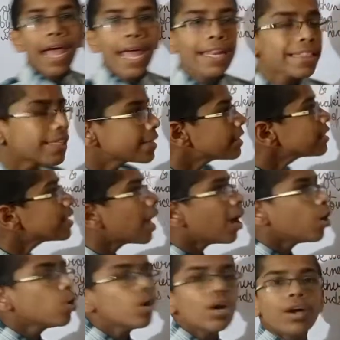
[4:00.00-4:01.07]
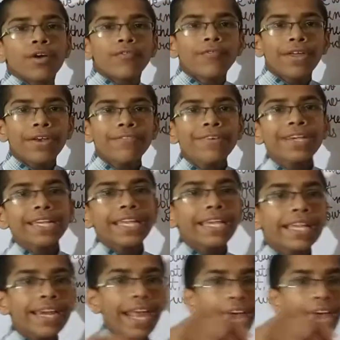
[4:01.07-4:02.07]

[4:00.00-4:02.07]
and this is how when we take an